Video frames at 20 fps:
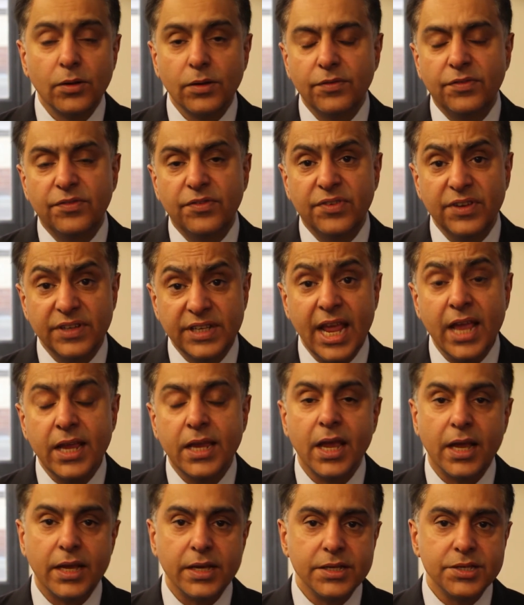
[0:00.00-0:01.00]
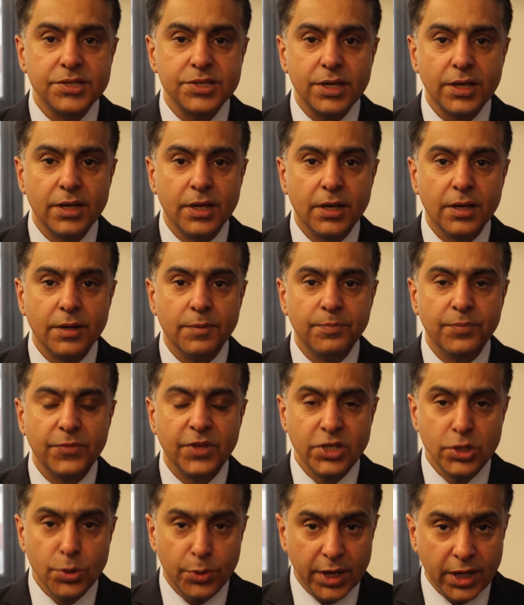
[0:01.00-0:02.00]
But for decades,
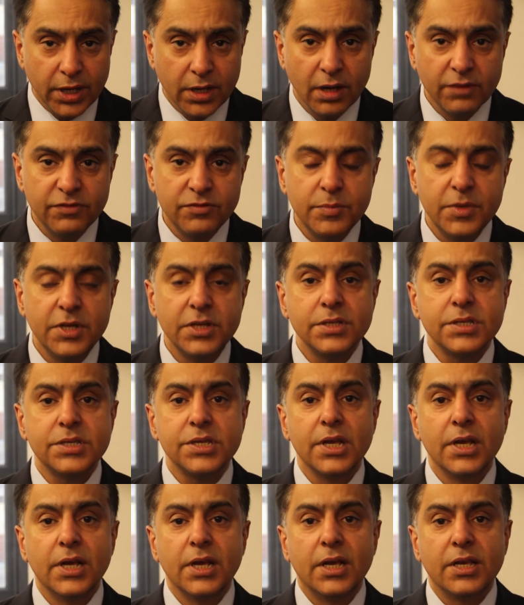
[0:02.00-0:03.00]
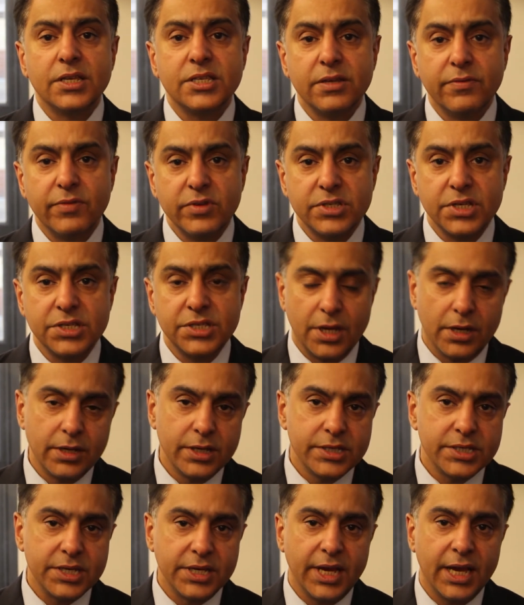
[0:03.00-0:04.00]
the UK government, civil
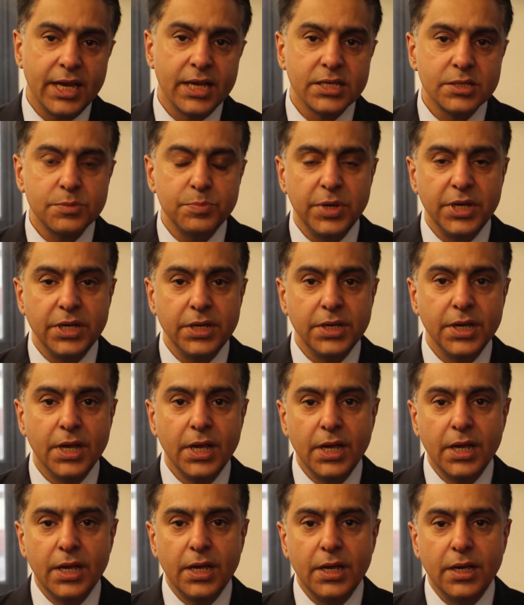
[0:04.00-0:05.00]
society has been